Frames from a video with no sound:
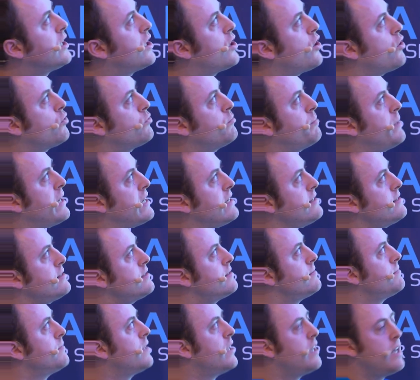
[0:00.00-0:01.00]
code
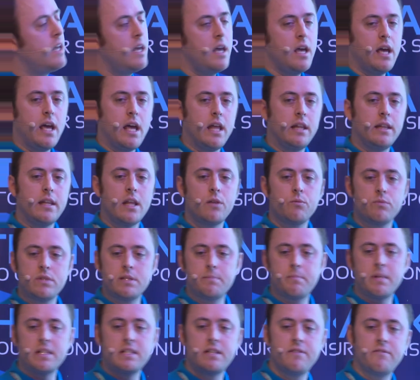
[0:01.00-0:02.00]
base, and then we
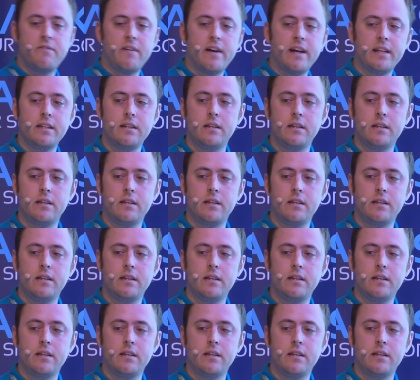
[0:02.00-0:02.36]
specify